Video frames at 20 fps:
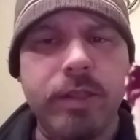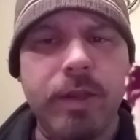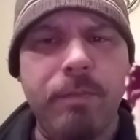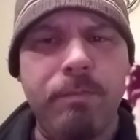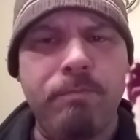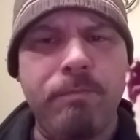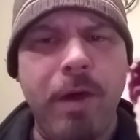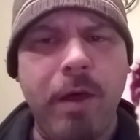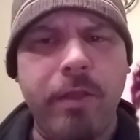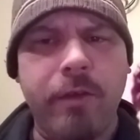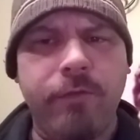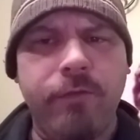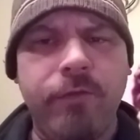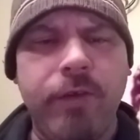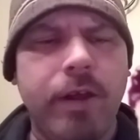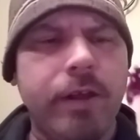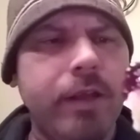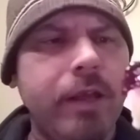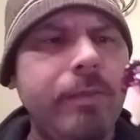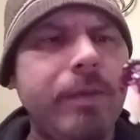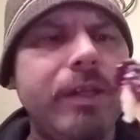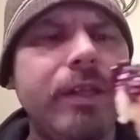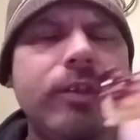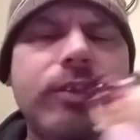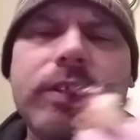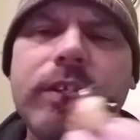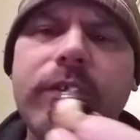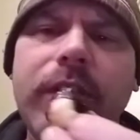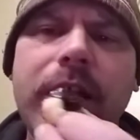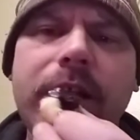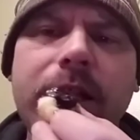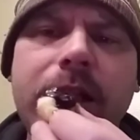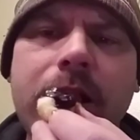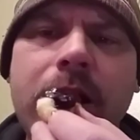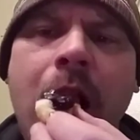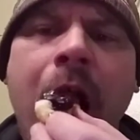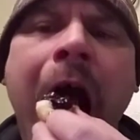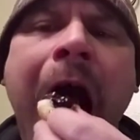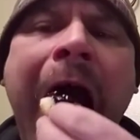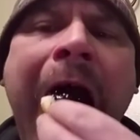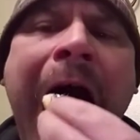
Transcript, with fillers: a motherfucker. I mean this shit right now.